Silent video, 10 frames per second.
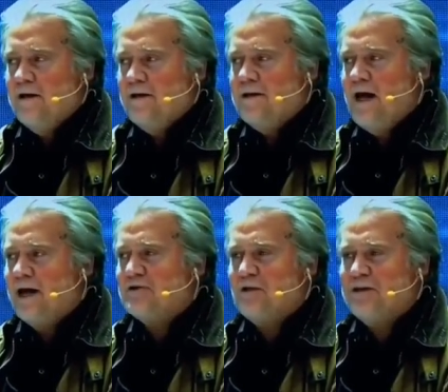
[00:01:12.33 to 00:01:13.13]

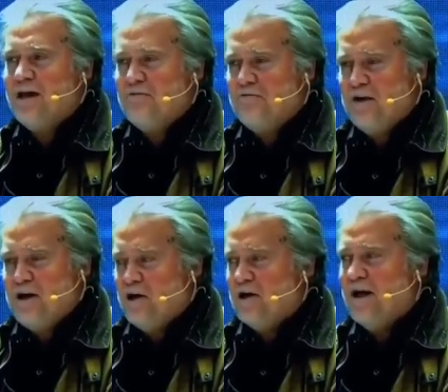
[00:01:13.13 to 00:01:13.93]
That's what they
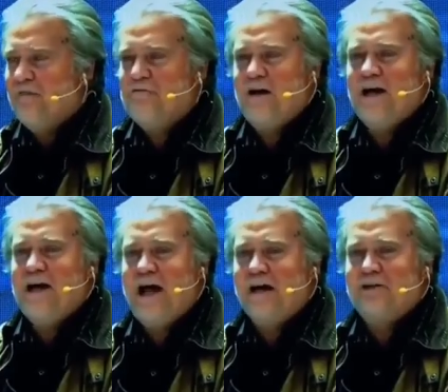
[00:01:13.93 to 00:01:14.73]
feared. If they
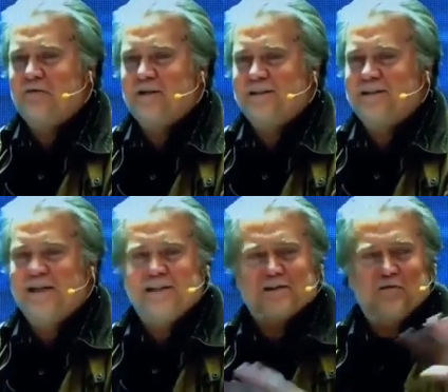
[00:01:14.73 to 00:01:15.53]
had the
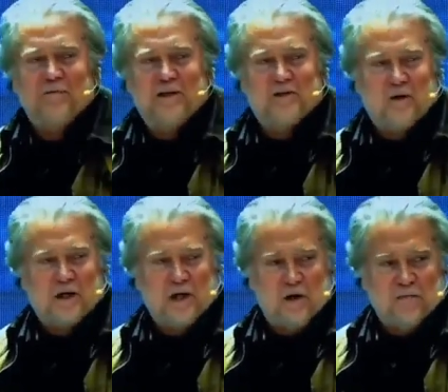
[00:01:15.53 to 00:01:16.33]
receipts, it would be
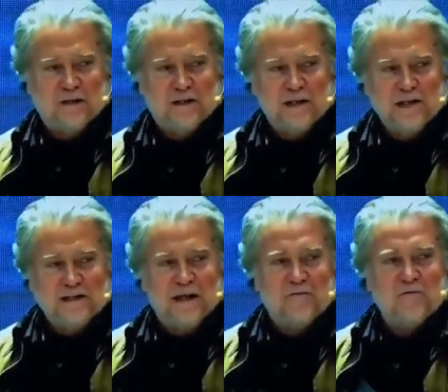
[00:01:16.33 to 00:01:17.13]
totally open.
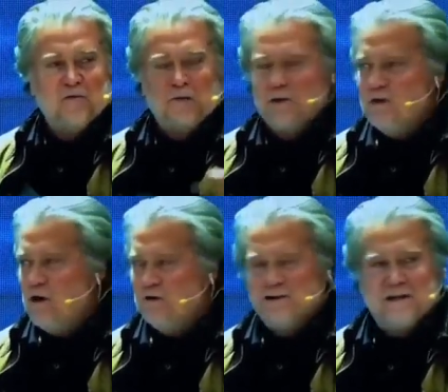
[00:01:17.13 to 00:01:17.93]
They would rub your
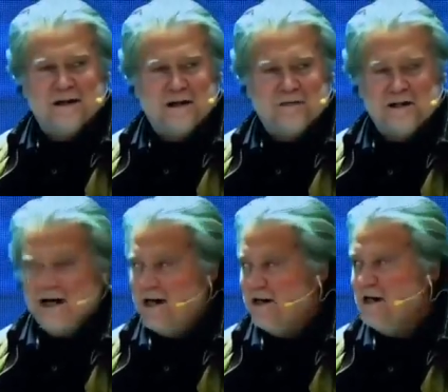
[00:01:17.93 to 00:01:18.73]
nose in it every
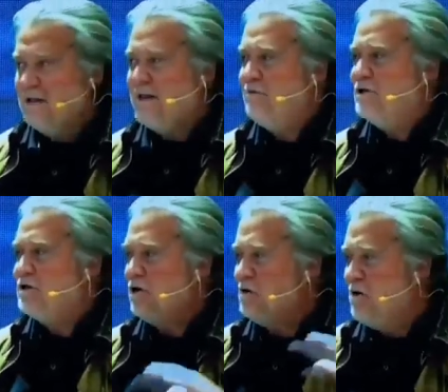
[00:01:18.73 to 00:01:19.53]
day. They would
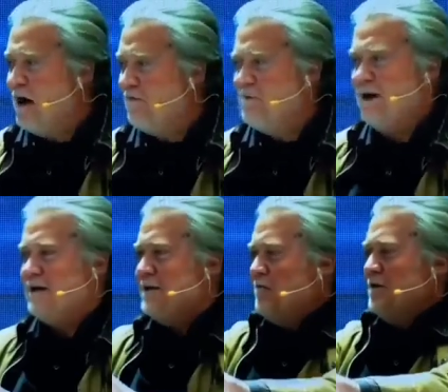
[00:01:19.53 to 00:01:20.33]
show you every
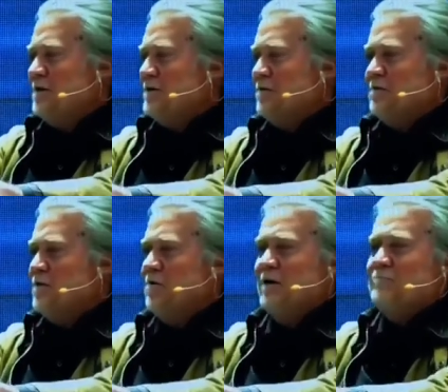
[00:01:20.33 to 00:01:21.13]
ballot. It
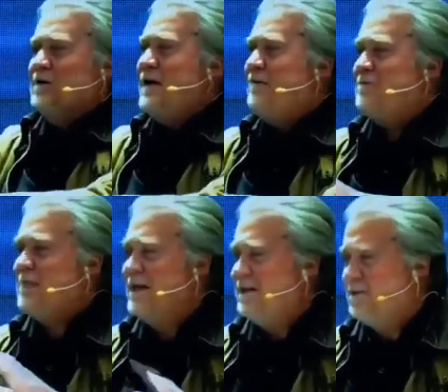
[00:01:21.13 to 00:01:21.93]
wouldn't have to
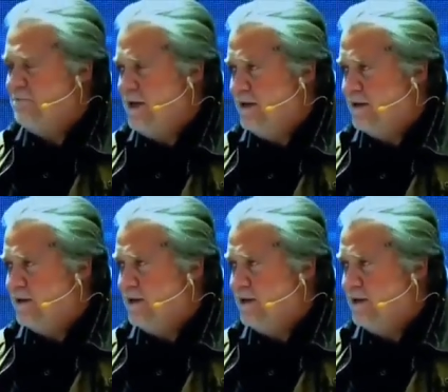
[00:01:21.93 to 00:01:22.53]
be any subpoenas.